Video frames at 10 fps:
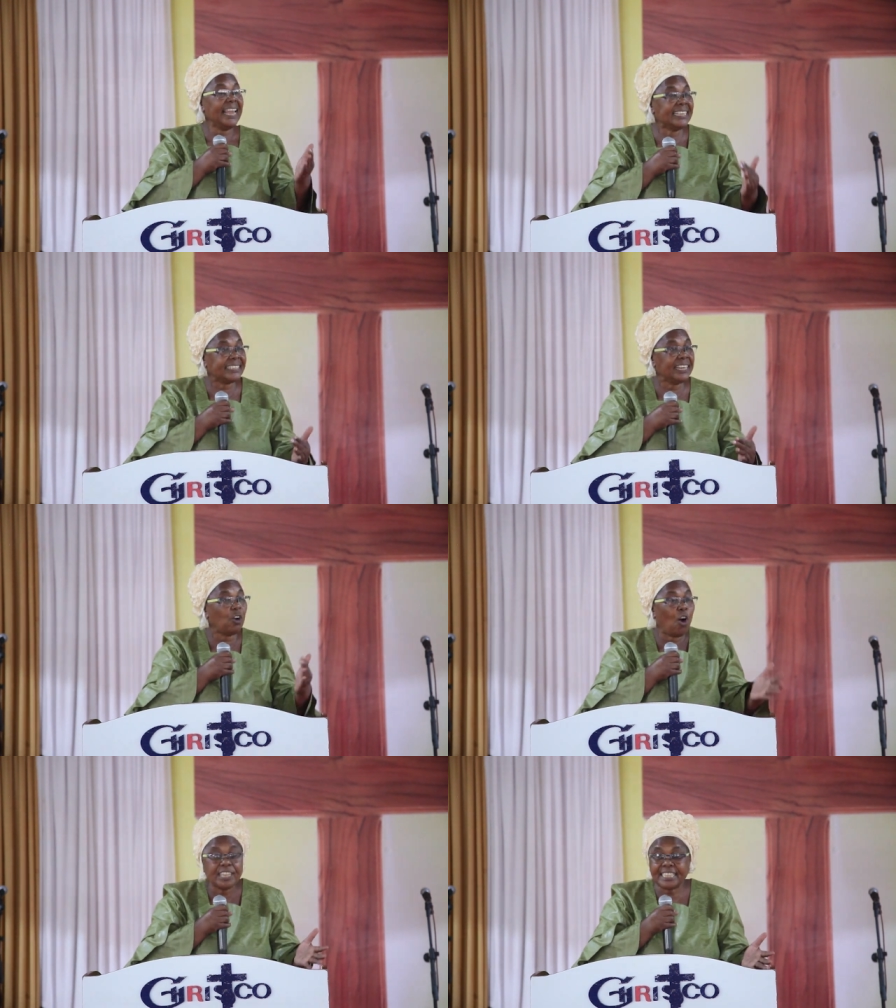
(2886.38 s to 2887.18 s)
They
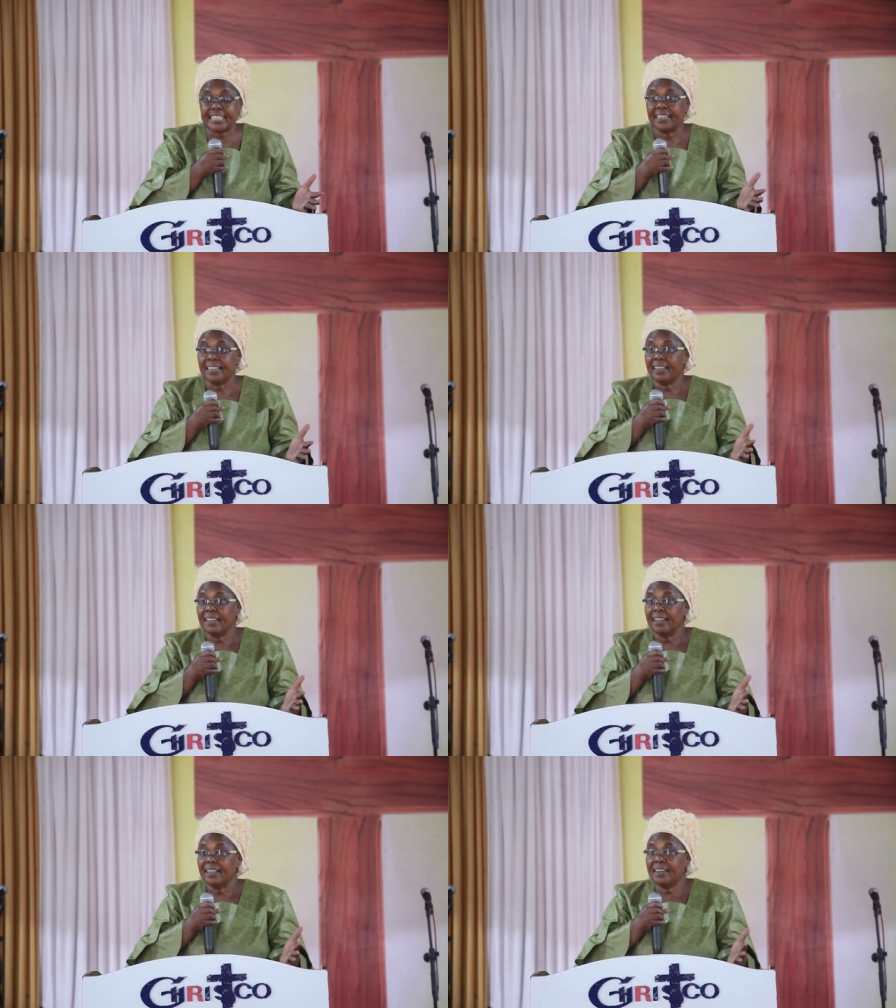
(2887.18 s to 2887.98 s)
easily
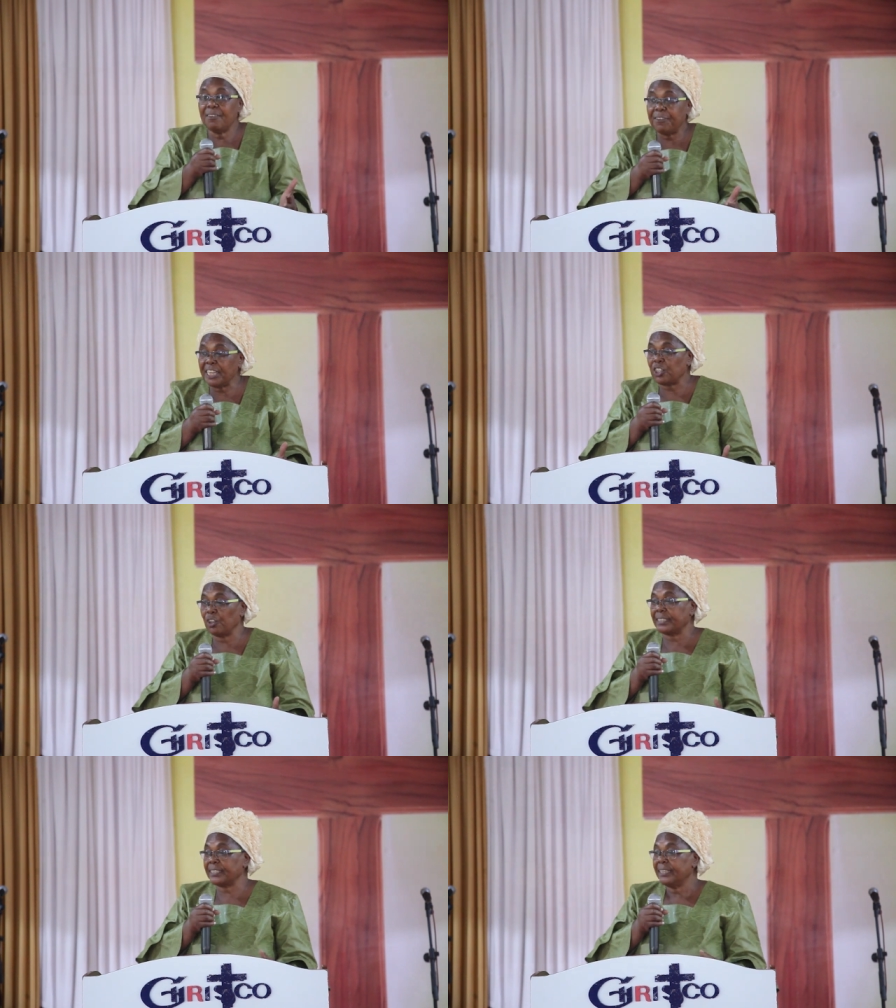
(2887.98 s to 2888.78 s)
cause
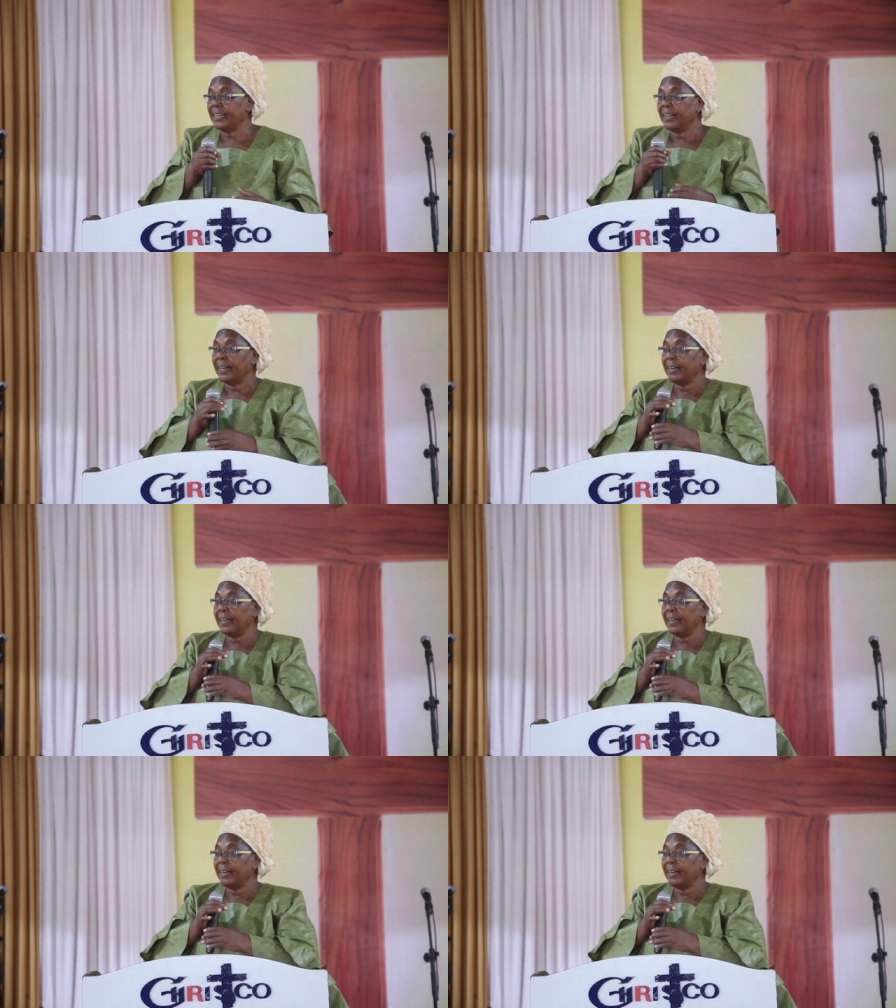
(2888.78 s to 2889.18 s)
divisions.